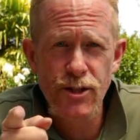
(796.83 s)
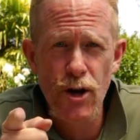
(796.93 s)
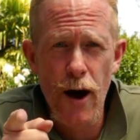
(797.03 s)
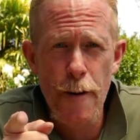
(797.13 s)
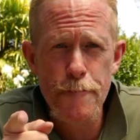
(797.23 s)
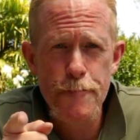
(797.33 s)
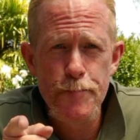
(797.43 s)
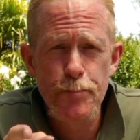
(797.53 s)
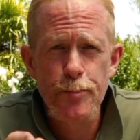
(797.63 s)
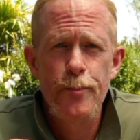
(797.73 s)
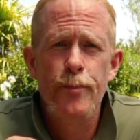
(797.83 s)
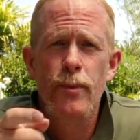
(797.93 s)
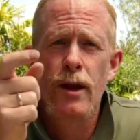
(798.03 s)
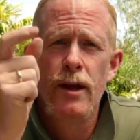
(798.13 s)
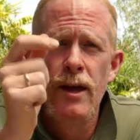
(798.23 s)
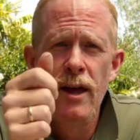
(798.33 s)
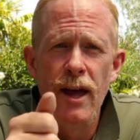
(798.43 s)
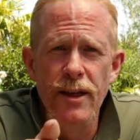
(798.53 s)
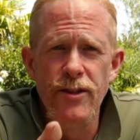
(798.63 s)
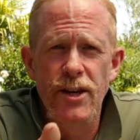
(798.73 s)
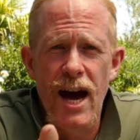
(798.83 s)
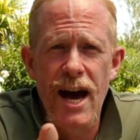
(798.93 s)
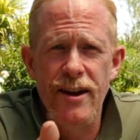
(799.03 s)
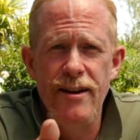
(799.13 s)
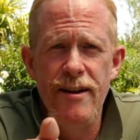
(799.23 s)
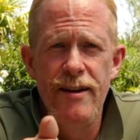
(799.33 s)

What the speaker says: time in the garden.